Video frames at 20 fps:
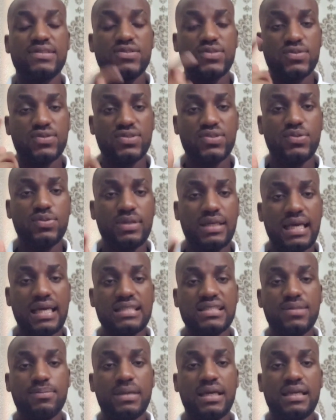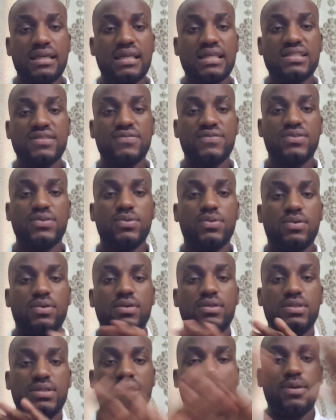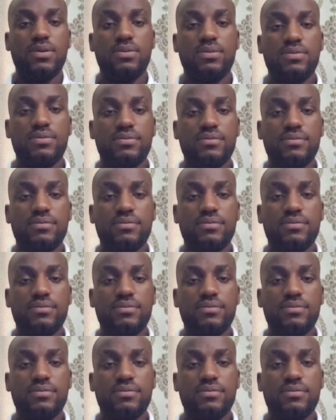So see you guys in my next video. Ciao.